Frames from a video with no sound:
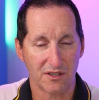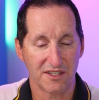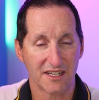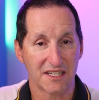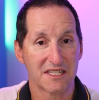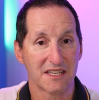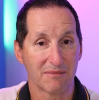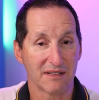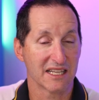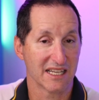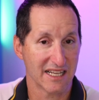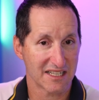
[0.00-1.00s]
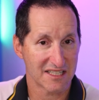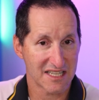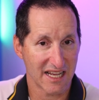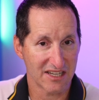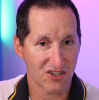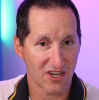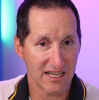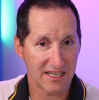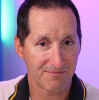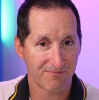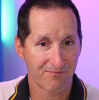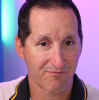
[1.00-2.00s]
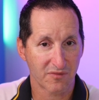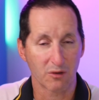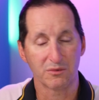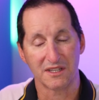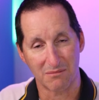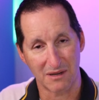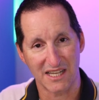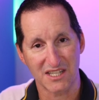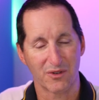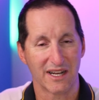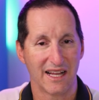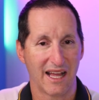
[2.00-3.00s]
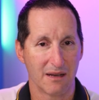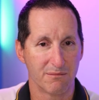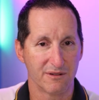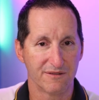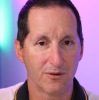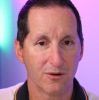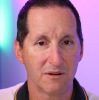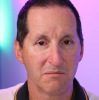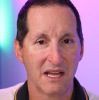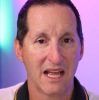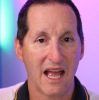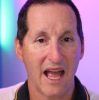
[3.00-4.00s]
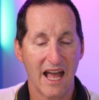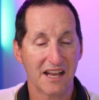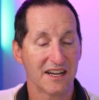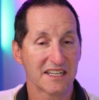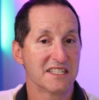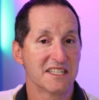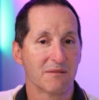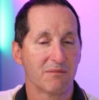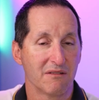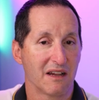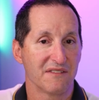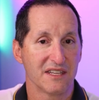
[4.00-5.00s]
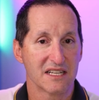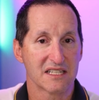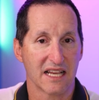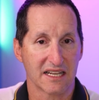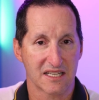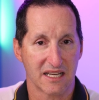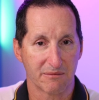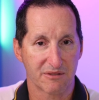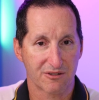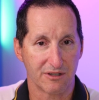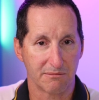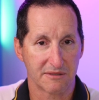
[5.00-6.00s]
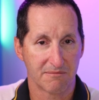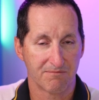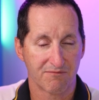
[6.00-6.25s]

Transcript: You can simply connect as HR with the password I had before, and I can simply run the exact same script.